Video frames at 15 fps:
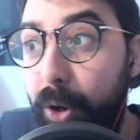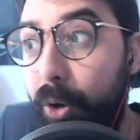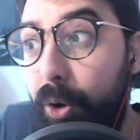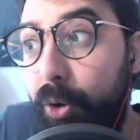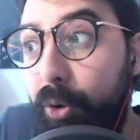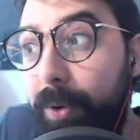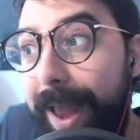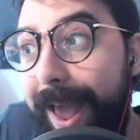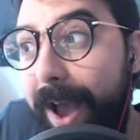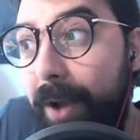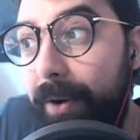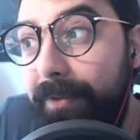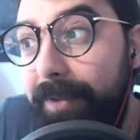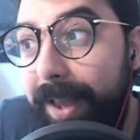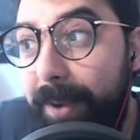who
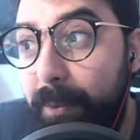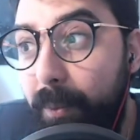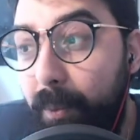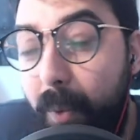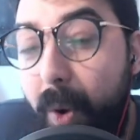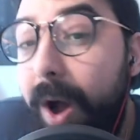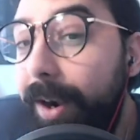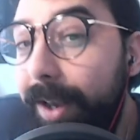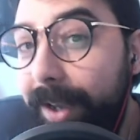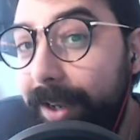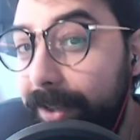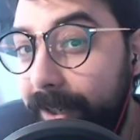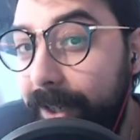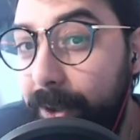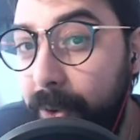now if they want to
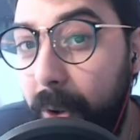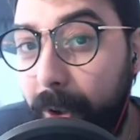continue